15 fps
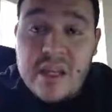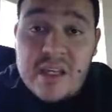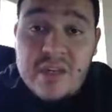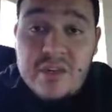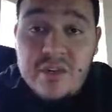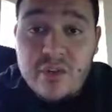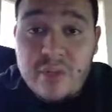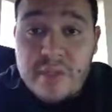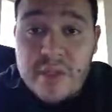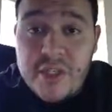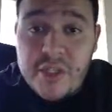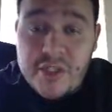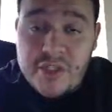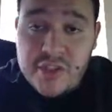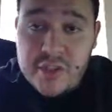is going to
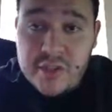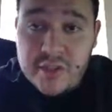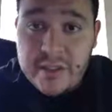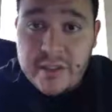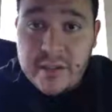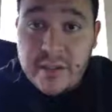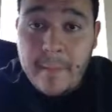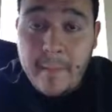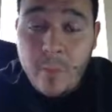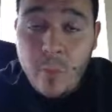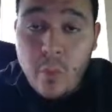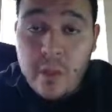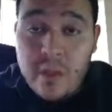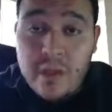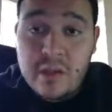be shooting
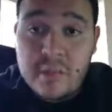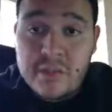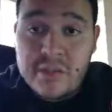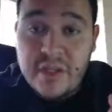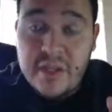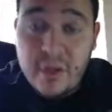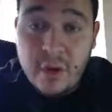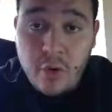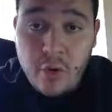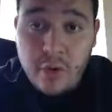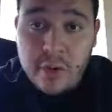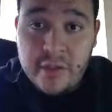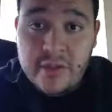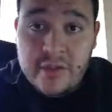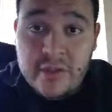1-ups and
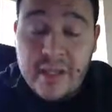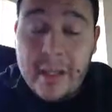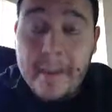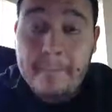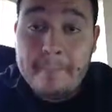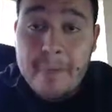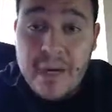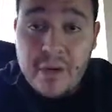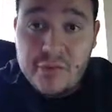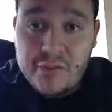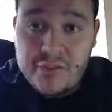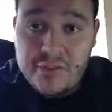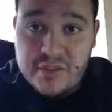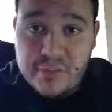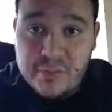coins and
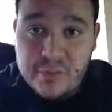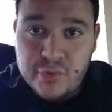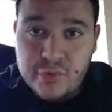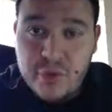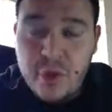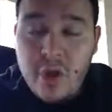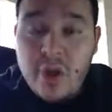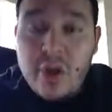Bowser symbols.